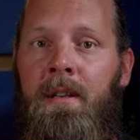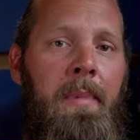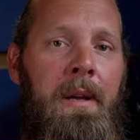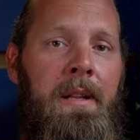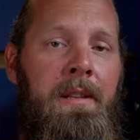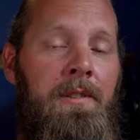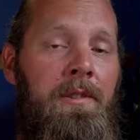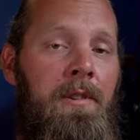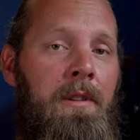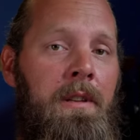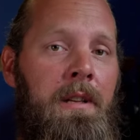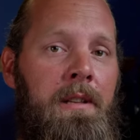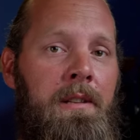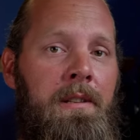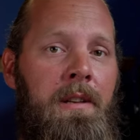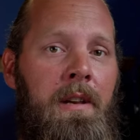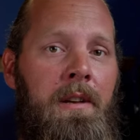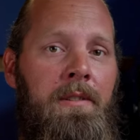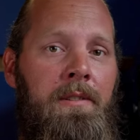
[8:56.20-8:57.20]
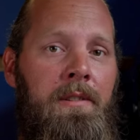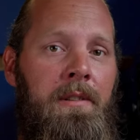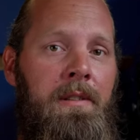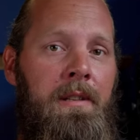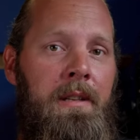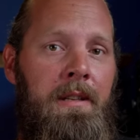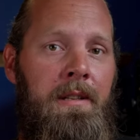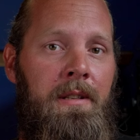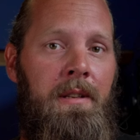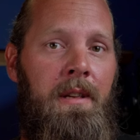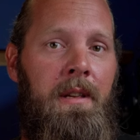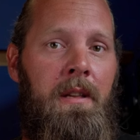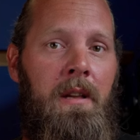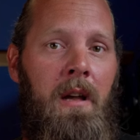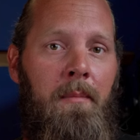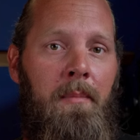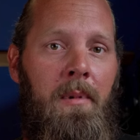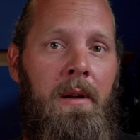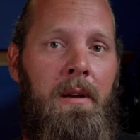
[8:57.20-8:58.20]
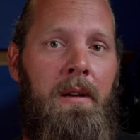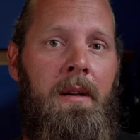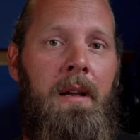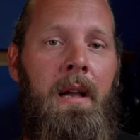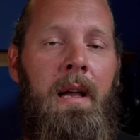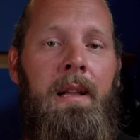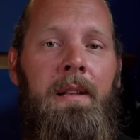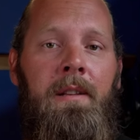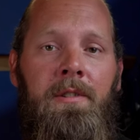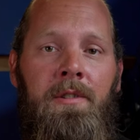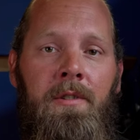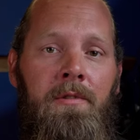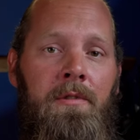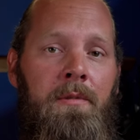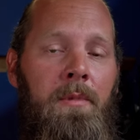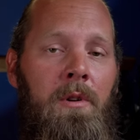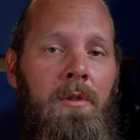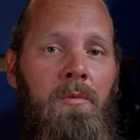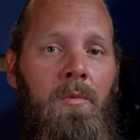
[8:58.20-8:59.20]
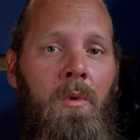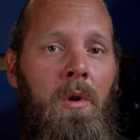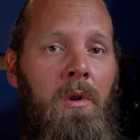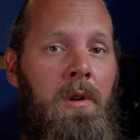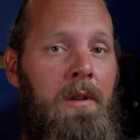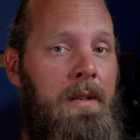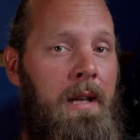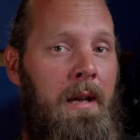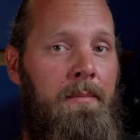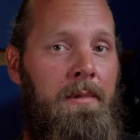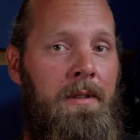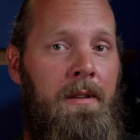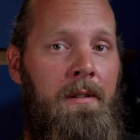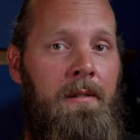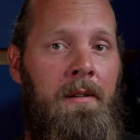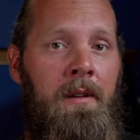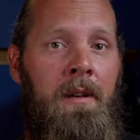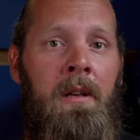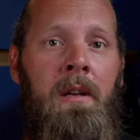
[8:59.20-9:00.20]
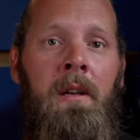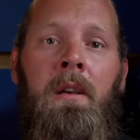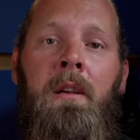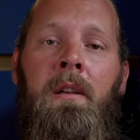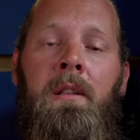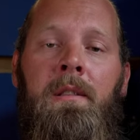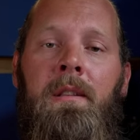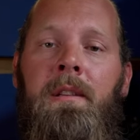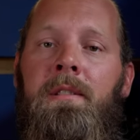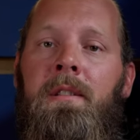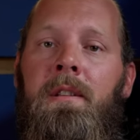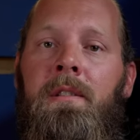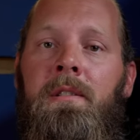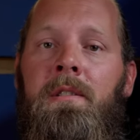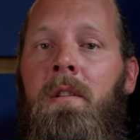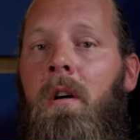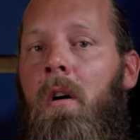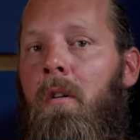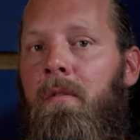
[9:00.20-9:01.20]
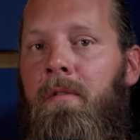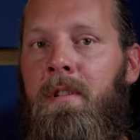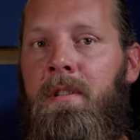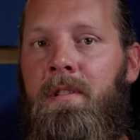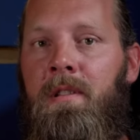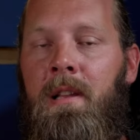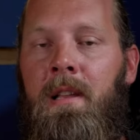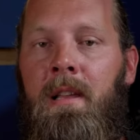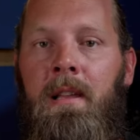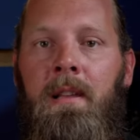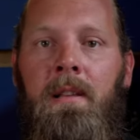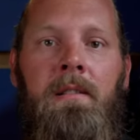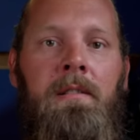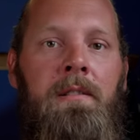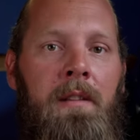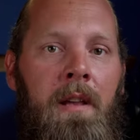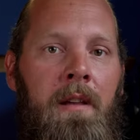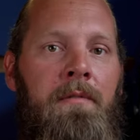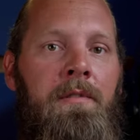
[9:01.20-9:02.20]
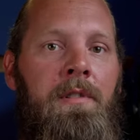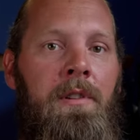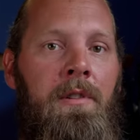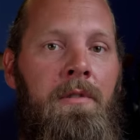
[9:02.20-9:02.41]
Panasonic sells a DC coupler and a suitable wall adapter. This is obviously safe to